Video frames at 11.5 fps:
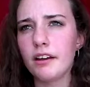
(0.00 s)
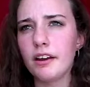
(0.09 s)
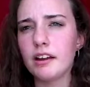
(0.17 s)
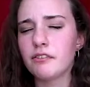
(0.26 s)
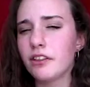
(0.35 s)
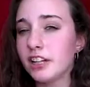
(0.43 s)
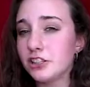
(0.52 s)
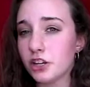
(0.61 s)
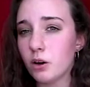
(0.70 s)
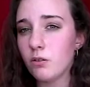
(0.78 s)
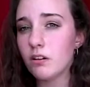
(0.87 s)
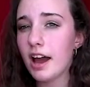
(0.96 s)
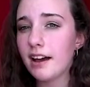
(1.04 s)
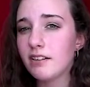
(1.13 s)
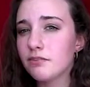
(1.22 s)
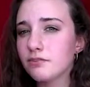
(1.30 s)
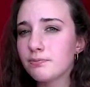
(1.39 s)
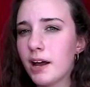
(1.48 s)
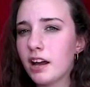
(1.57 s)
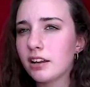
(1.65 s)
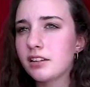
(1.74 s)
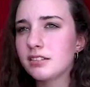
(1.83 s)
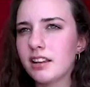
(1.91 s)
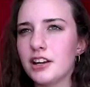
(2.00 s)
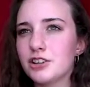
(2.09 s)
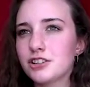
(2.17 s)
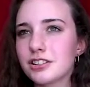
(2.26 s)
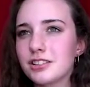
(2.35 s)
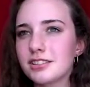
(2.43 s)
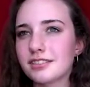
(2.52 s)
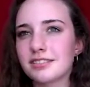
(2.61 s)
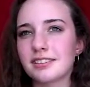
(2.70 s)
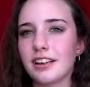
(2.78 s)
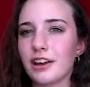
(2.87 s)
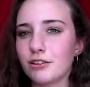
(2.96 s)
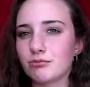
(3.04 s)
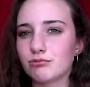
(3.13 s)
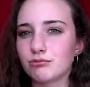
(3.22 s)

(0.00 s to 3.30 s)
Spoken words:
If they don't have pockets, I usually just like